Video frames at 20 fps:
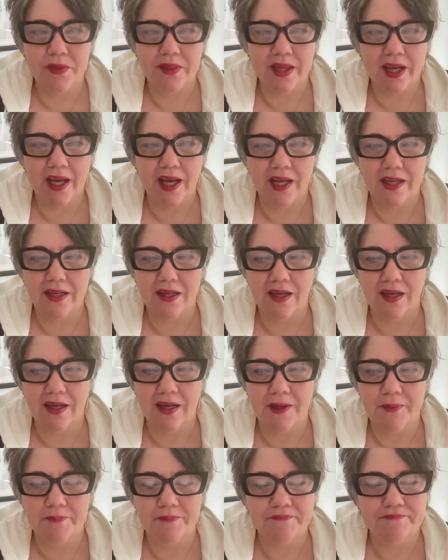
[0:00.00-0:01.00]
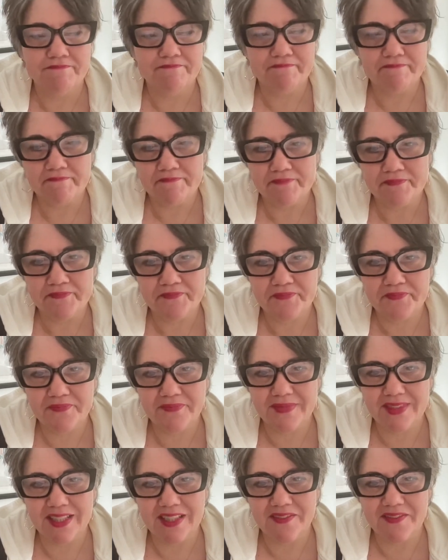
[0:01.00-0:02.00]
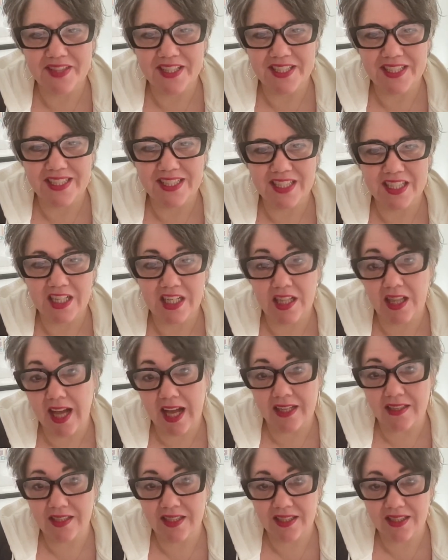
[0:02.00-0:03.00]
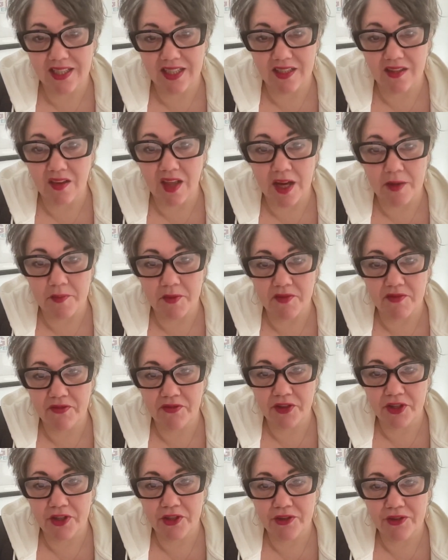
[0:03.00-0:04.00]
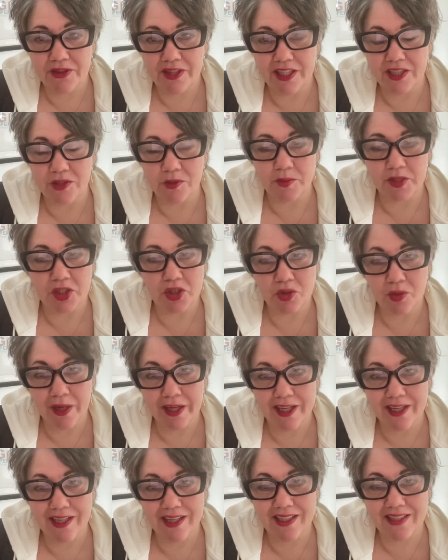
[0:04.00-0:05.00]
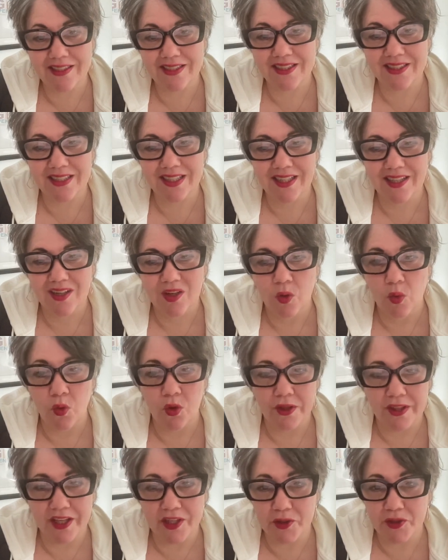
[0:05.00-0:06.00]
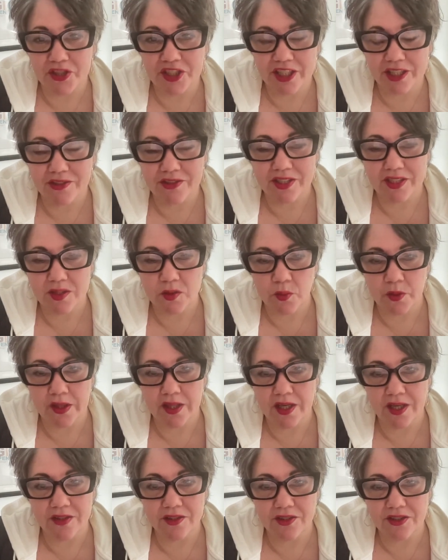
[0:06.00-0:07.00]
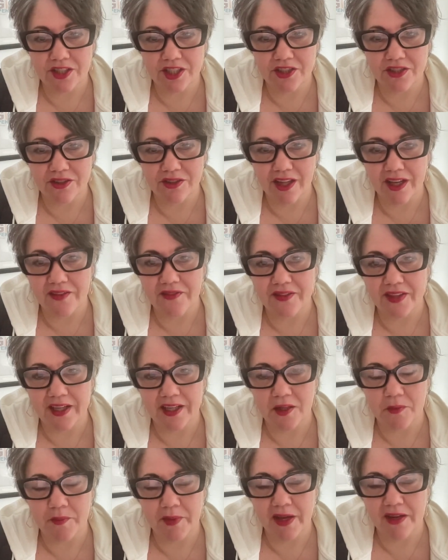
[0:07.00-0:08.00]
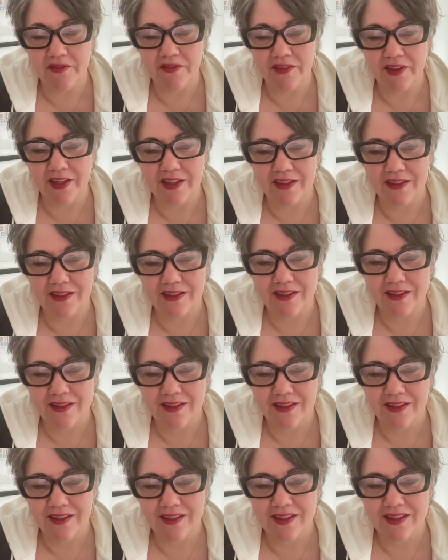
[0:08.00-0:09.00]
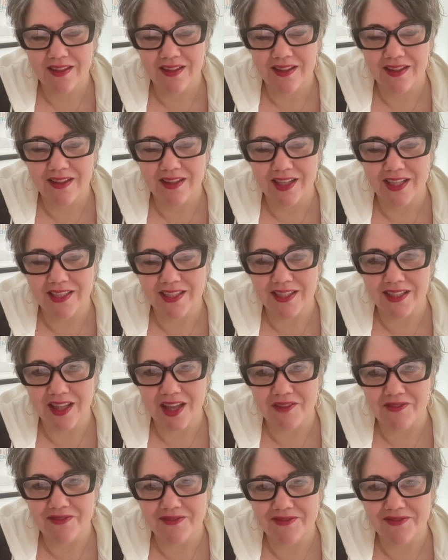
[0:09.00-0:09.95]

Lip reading: that if this class is in alignment for you, that you'll be joining us or that you share this with others in your life that could benefit. Lots of love.